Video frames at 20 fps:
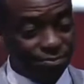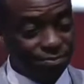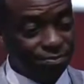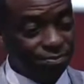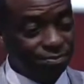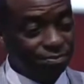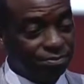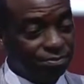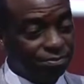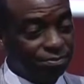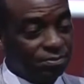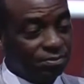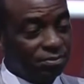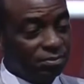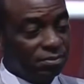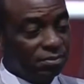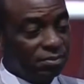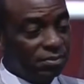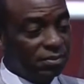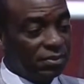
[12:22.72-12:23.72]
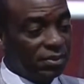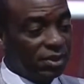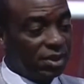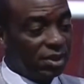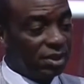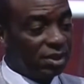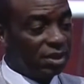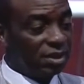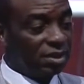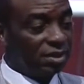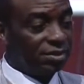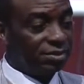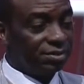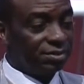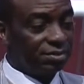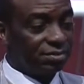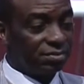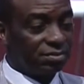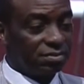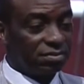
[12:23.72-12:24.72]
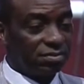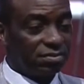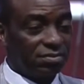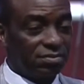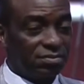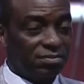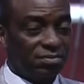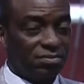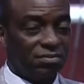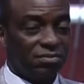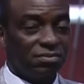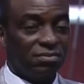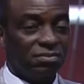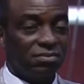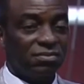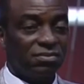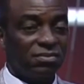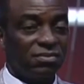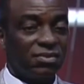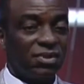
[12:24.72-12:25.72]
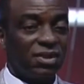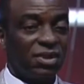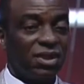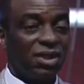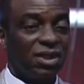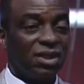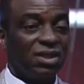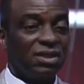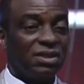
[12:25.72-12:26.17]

(no one is talking)